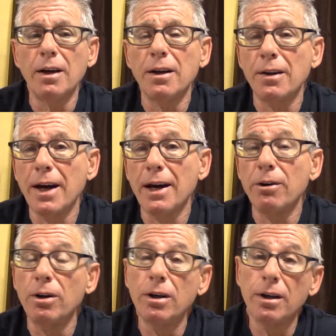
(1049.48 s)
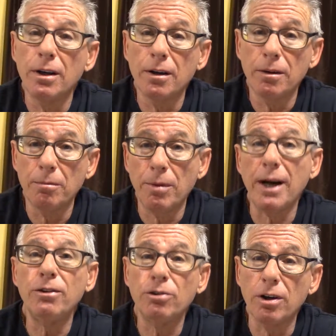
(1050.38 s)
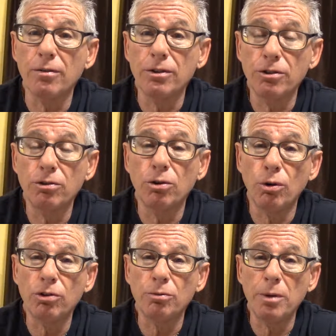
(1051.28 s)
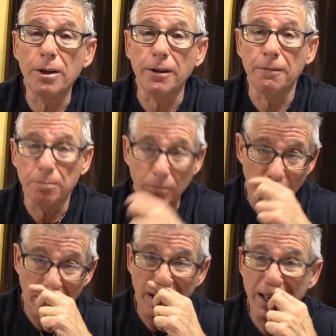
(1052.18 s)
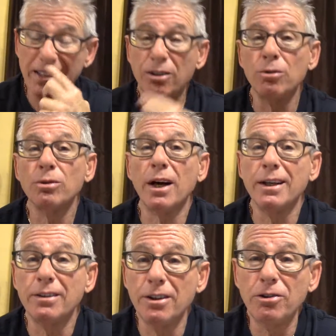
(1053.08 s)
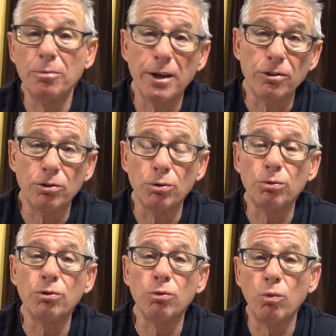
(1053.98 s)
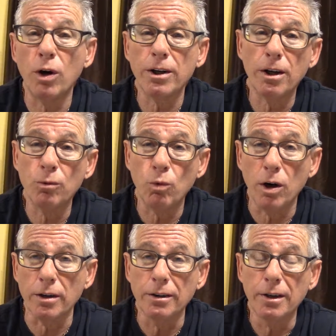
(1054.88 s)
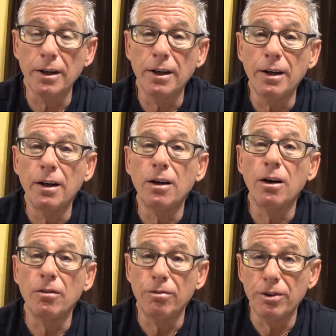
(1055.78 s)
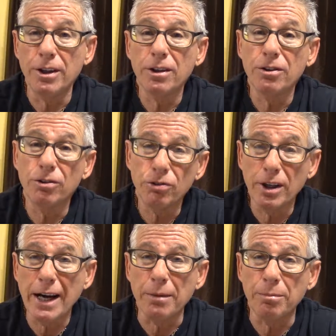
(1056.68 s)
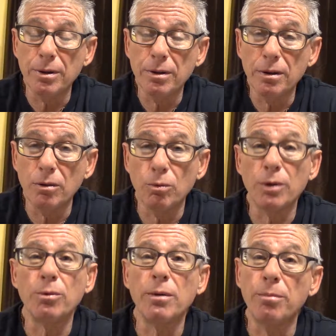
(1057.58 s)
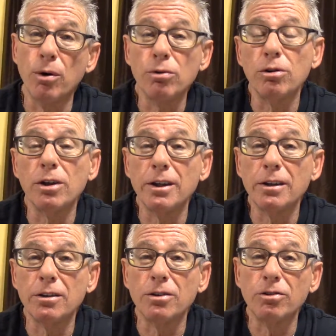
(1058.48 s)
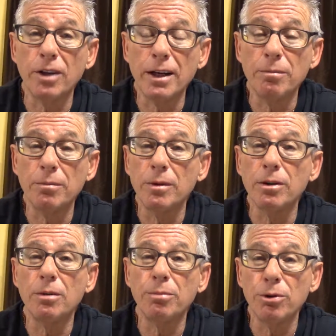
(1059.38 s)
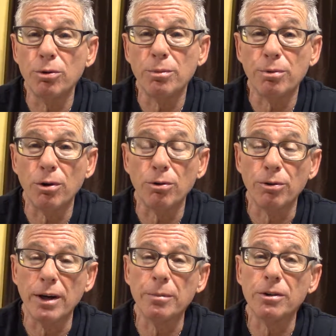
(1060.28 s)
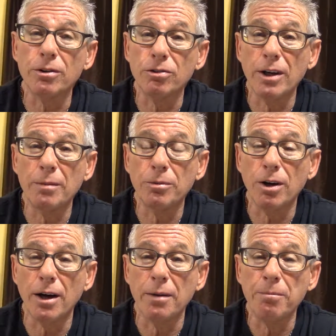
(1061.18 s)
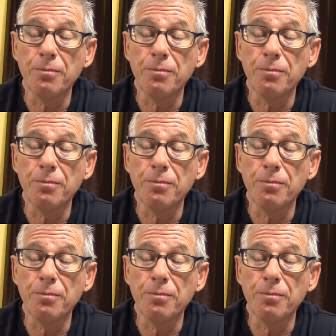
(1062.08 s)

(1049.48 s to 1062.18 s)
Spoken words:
Now, my services cost money. I teach my students one-on-one via the Skype when we're both looking at the same computer program at the same time.